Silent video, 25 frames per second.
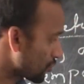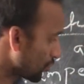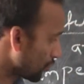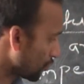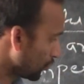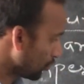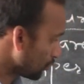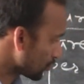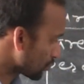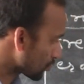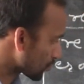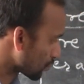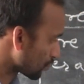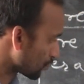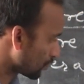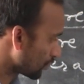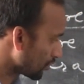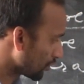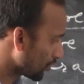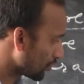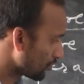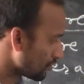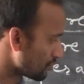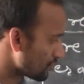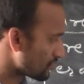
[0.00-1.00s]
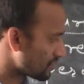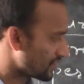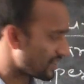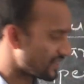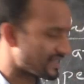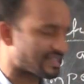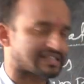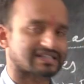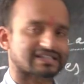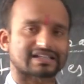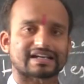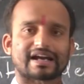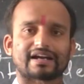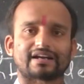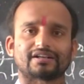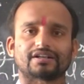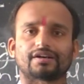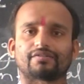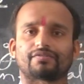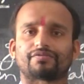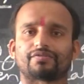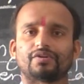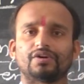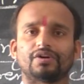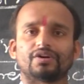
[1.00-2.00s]
you should use this kind
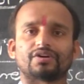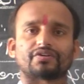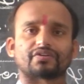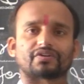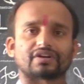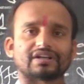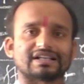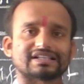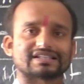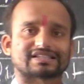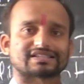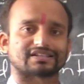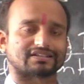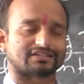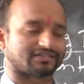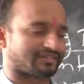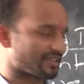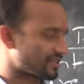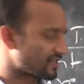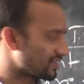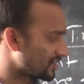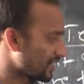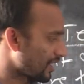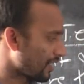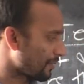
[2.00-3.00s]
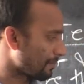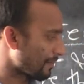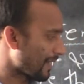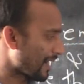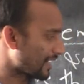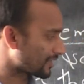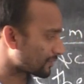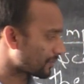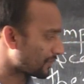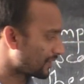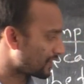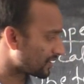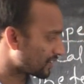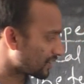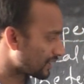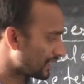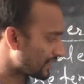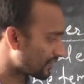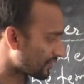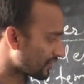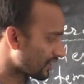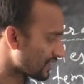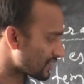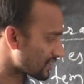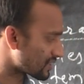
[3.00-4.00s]
of relation. This is the
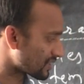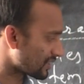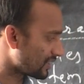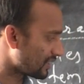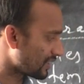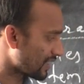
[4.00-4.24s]
mathematical relation